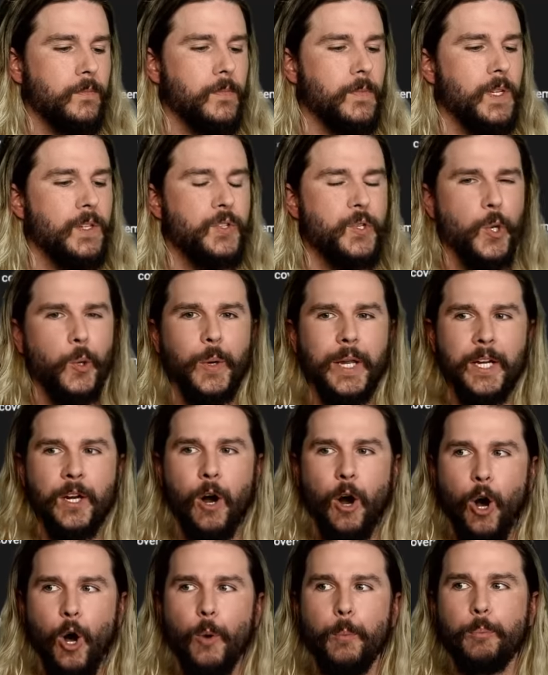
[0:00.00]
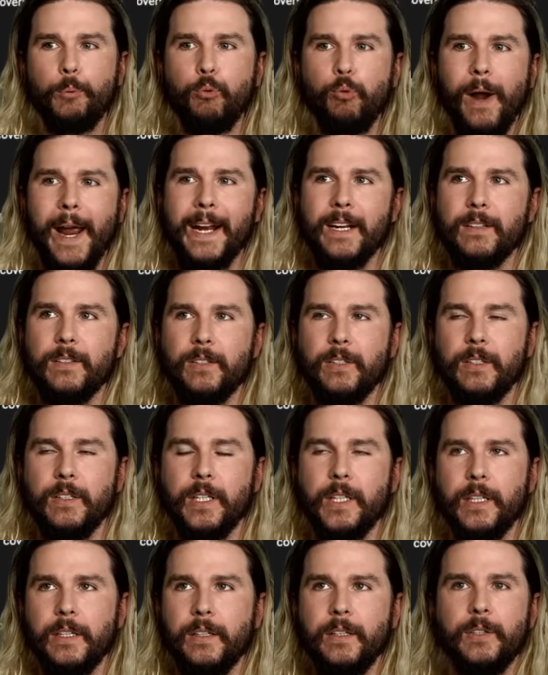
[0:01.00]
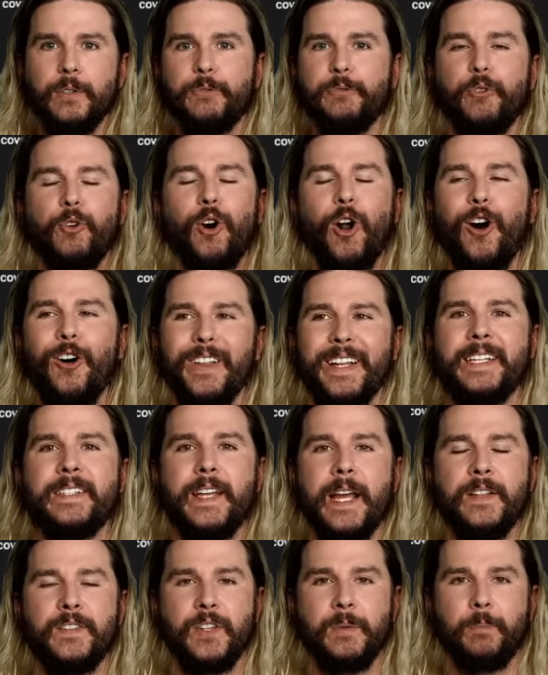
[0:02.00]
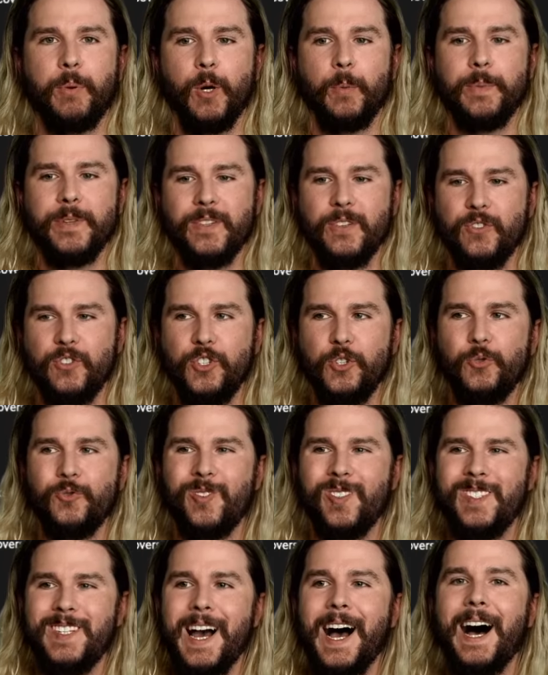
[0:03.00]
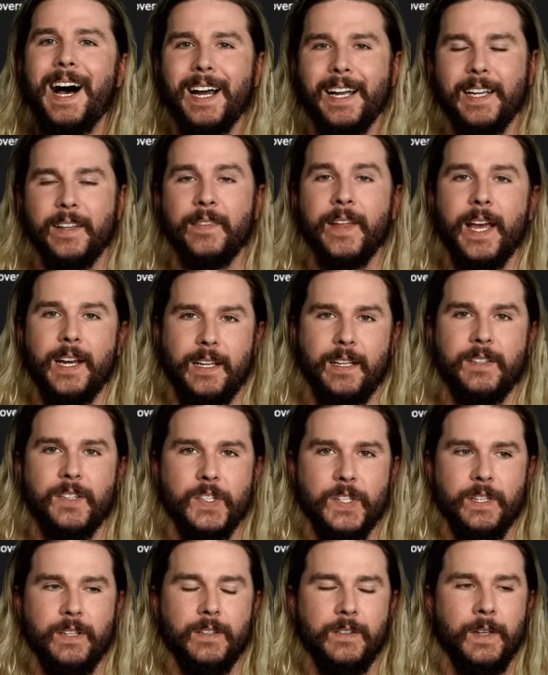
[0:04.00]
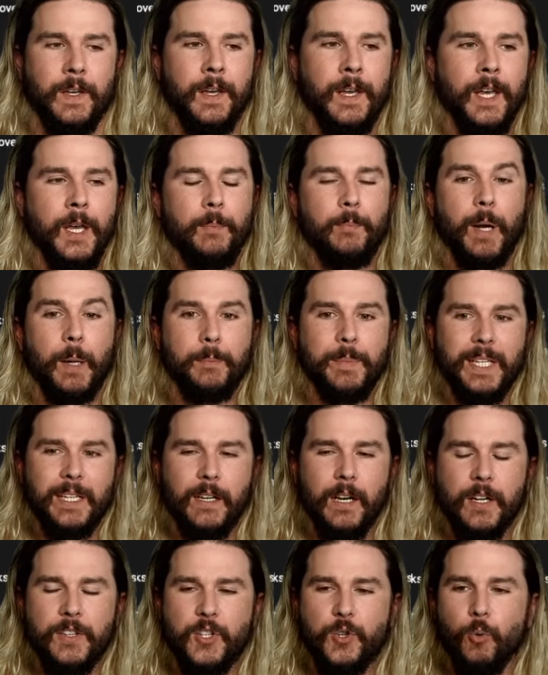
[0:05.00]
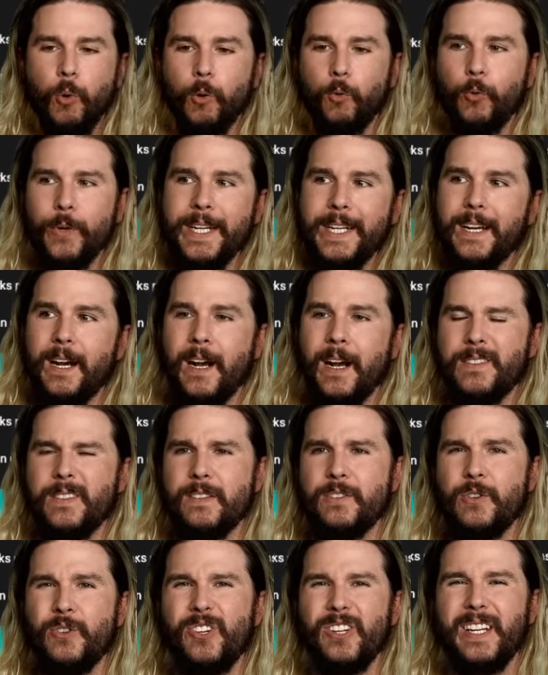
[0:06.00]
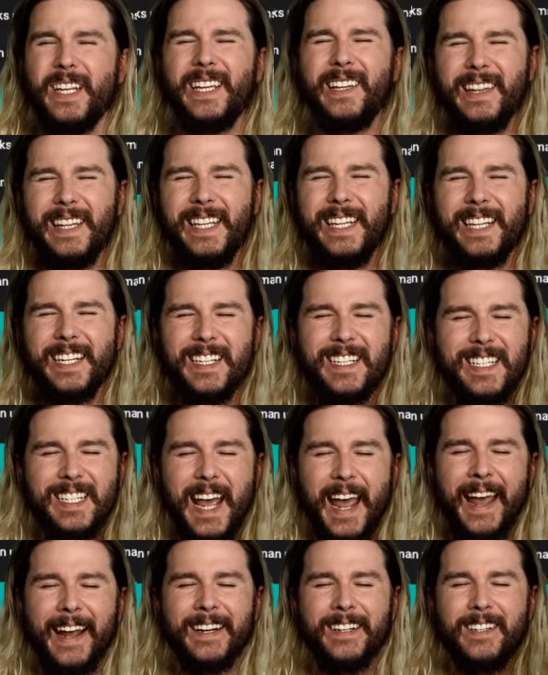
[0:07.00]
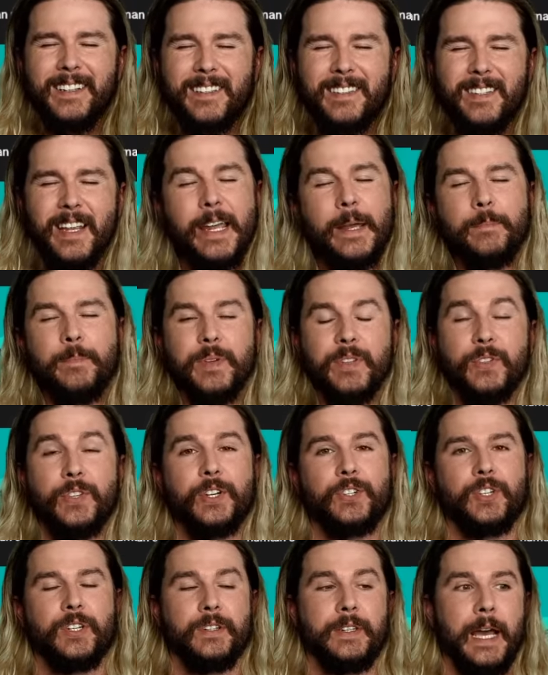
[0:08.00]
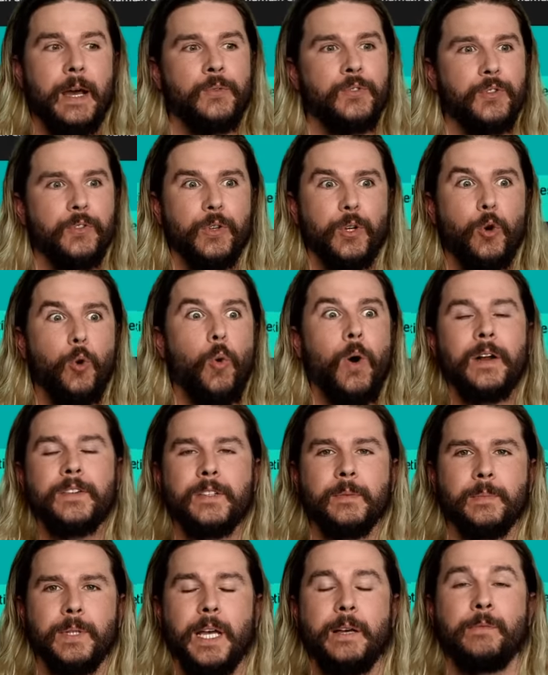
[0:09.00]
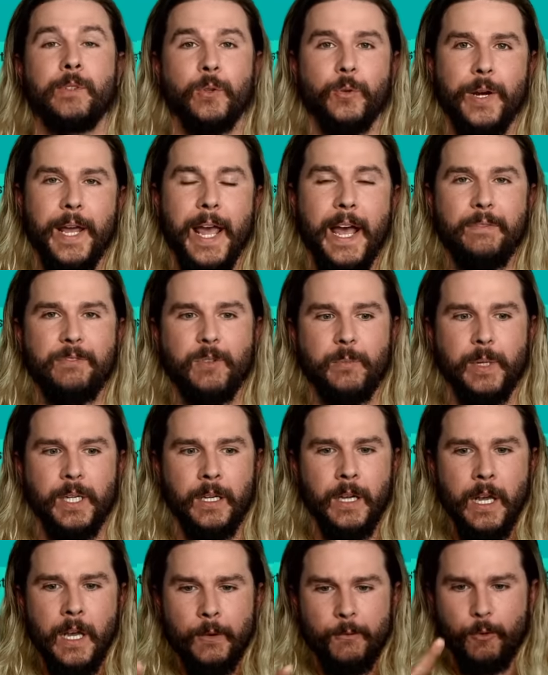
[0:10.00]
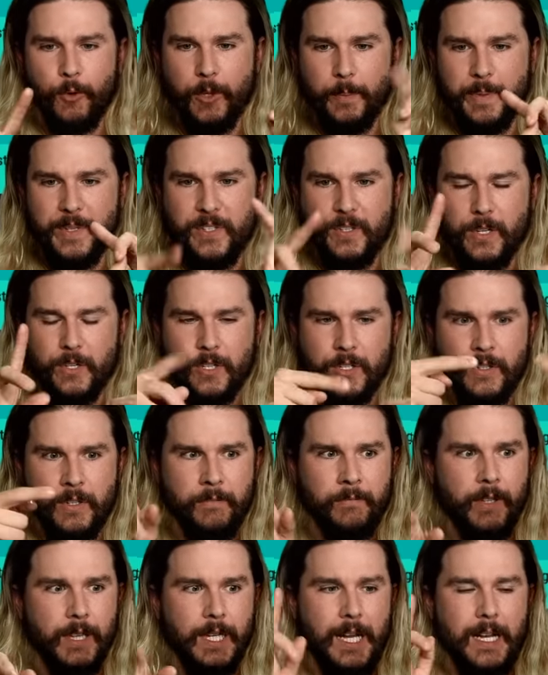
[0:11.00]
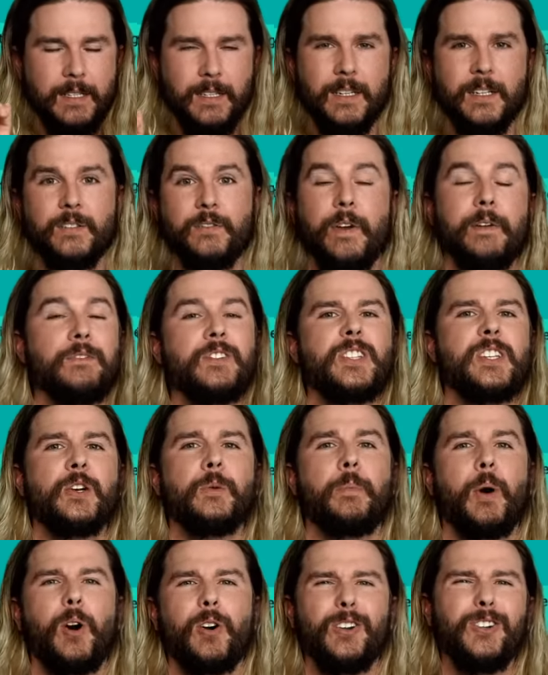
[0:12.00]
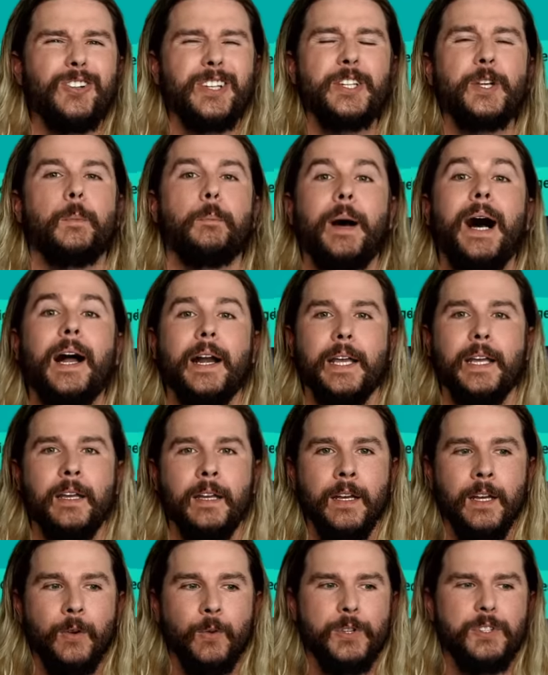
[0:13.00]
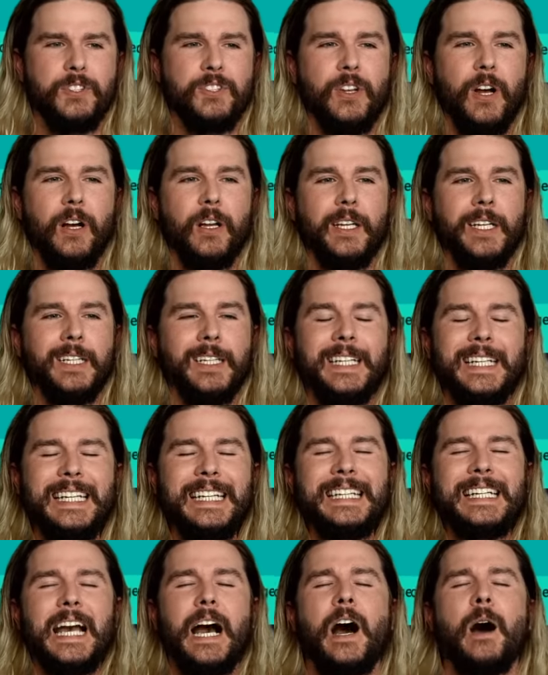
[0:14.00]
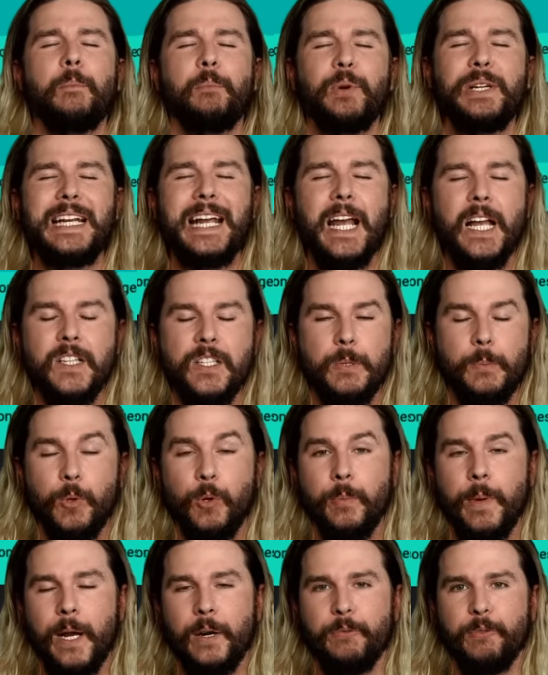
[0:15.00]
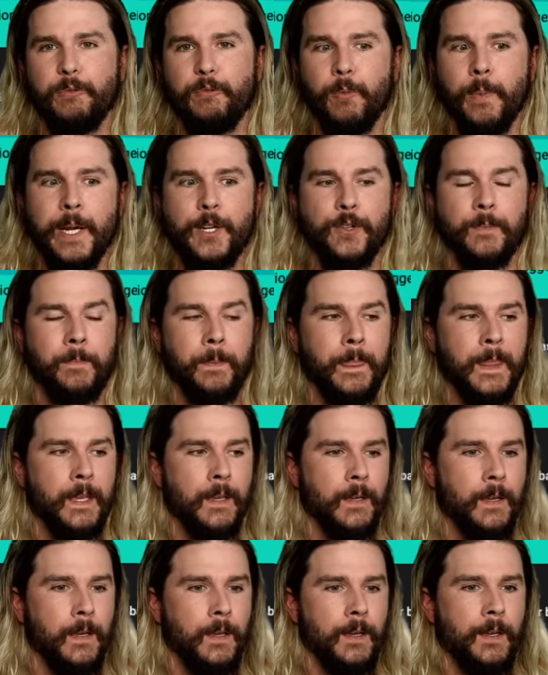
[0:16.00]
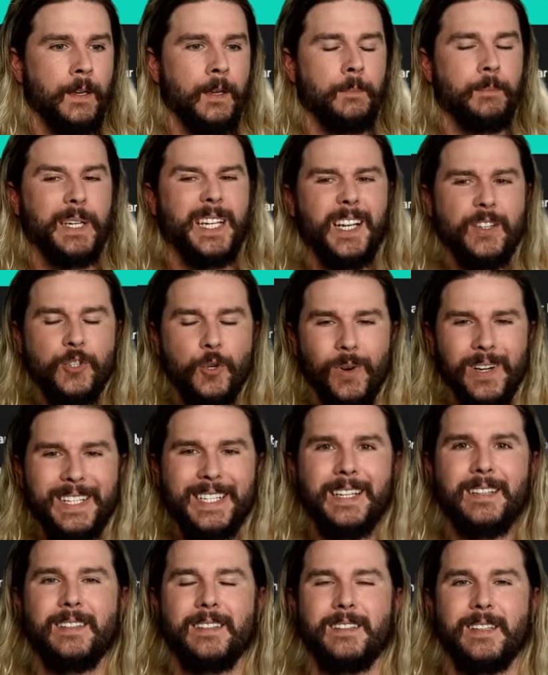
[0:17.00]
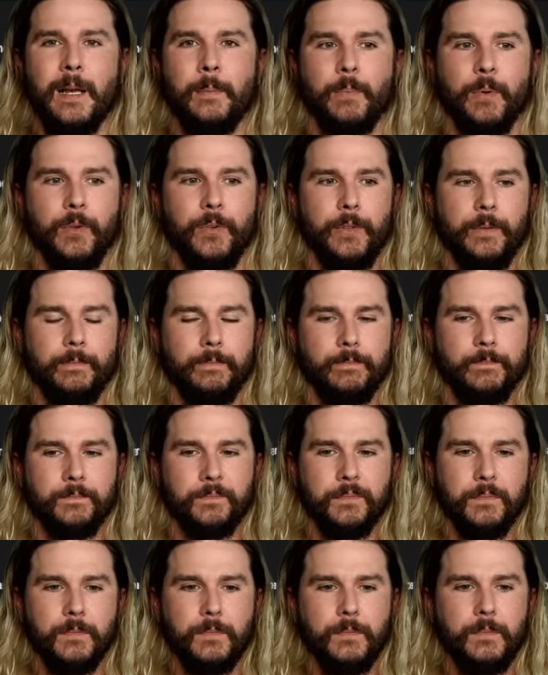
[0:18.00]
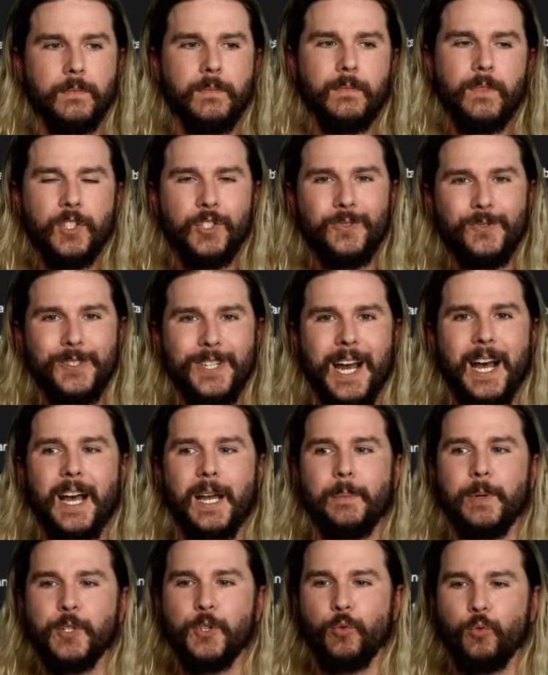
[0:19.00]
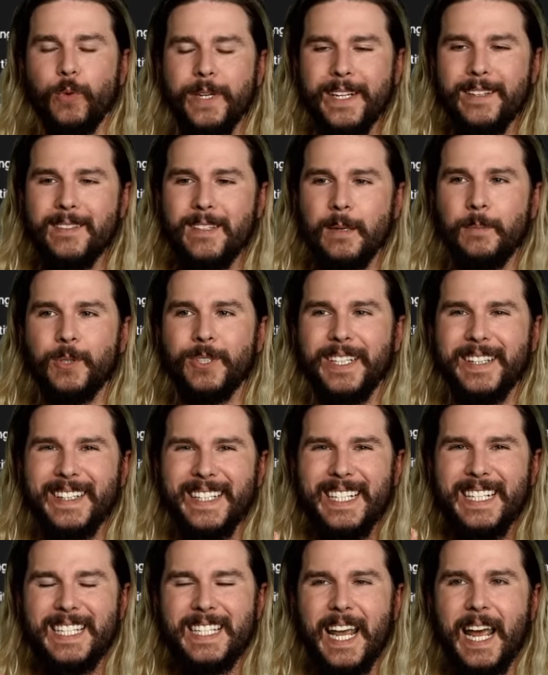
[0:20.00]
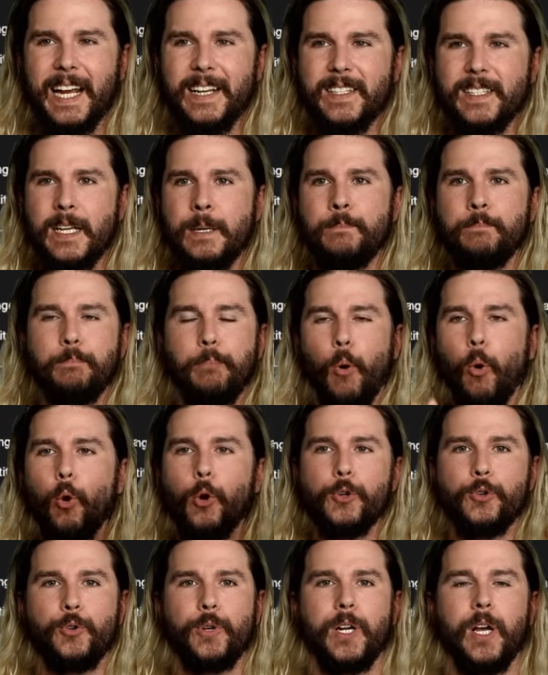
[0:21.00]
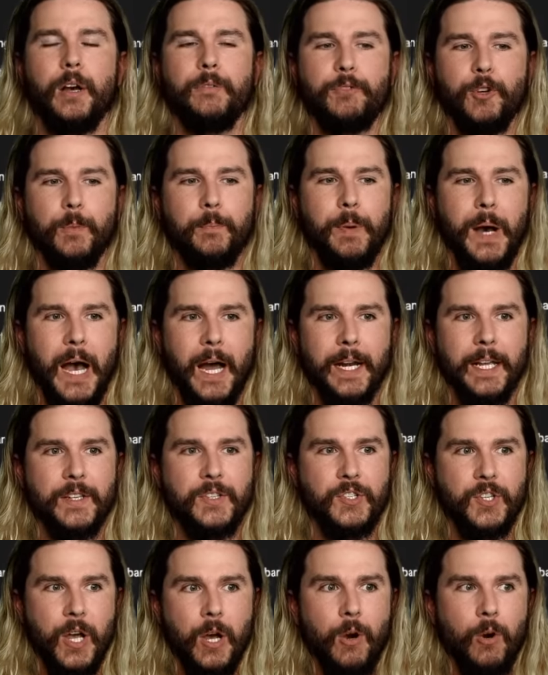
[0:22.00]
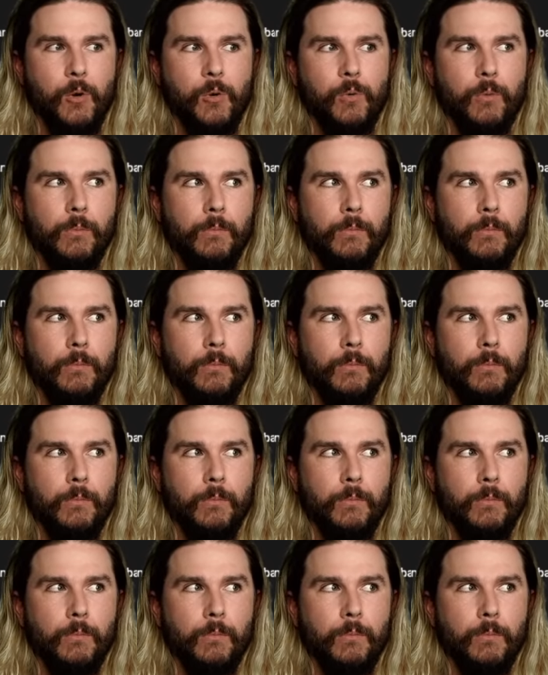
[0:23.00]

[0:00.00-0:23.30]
So in all pract- uh, you know, for all intents and purposes, you die in that instant. But because you are reconstituted in the exact same position, down to the quantum level it would have to be for the positions and velocities of every single particle in your body, which is an incomprehensible amount of information. Because you are disassembled, you die, but you're reassembled in the exact same portrait of your body, so